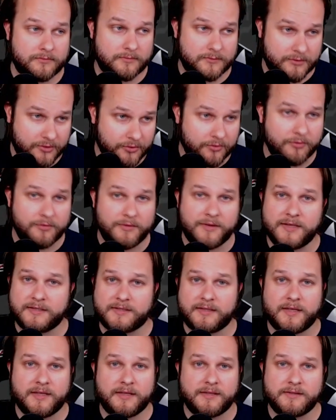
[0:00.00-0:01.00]
do these
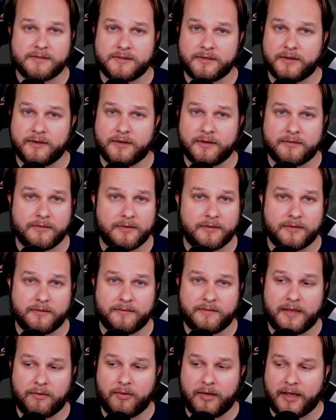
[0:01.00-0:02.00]
things.
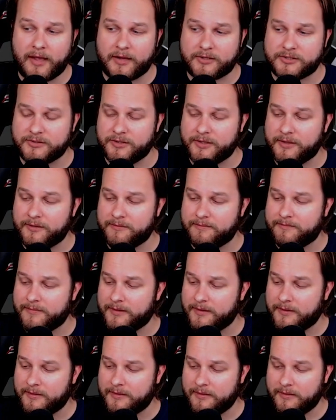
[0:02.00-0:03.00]
They will actually
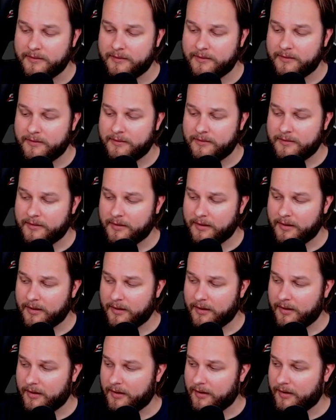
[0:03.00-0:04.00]

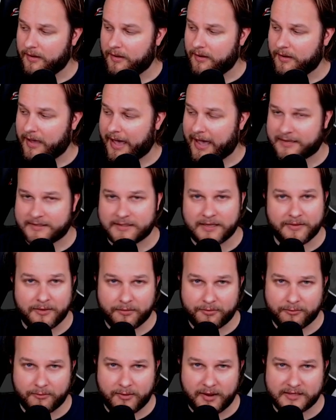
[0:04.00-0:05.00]
act on their
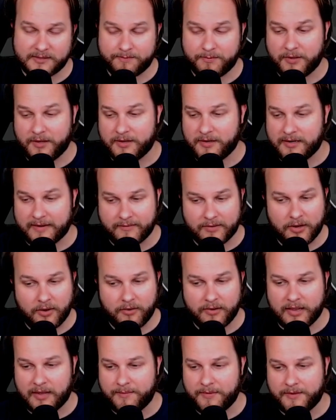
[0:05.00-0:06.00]
threats, but you never know.
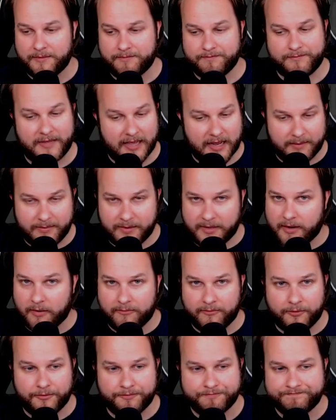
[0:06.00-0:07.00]
You gotta be
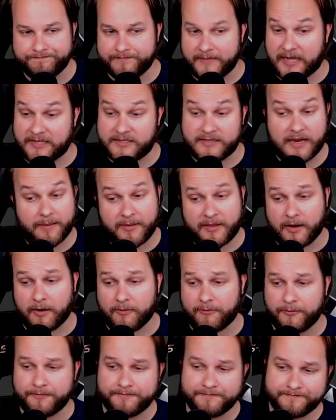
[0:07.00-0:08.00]
careful. That's you gotta be
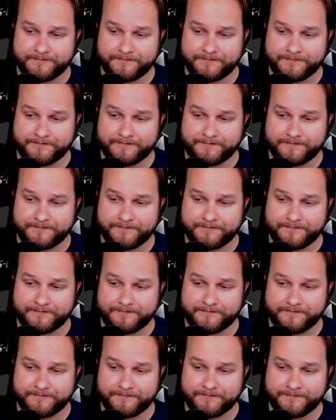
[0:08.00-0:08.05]
careful.